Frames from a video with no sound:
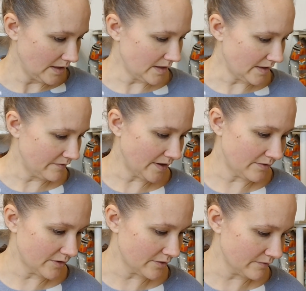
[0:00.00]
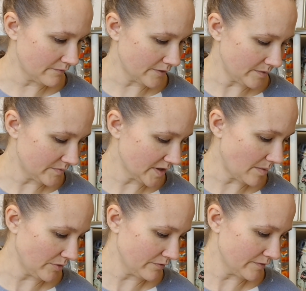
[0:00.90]
and I found her
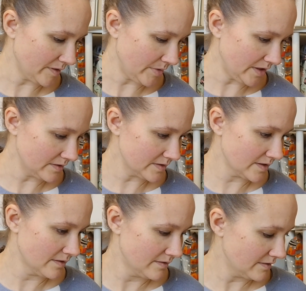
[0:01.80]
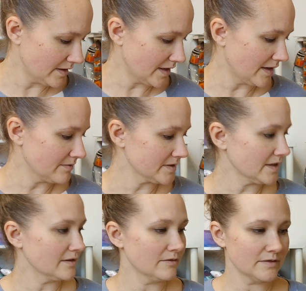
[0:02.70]
couple freebies, and I was
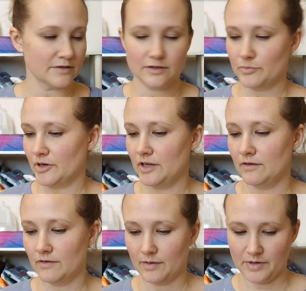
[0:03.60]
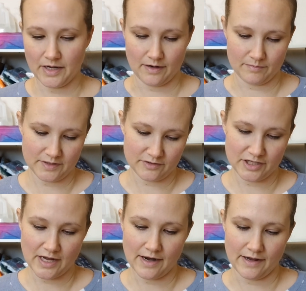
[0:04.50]
like, those are super cute. I'm gonna get them. So
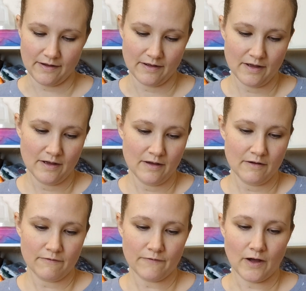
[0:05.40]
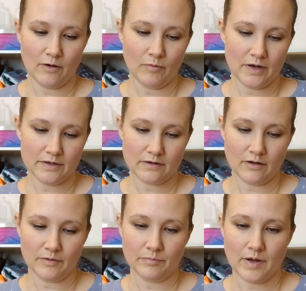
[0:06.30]
she had a fall one
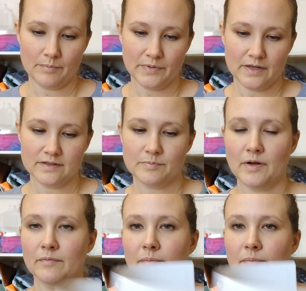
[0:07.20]
called Pumpkin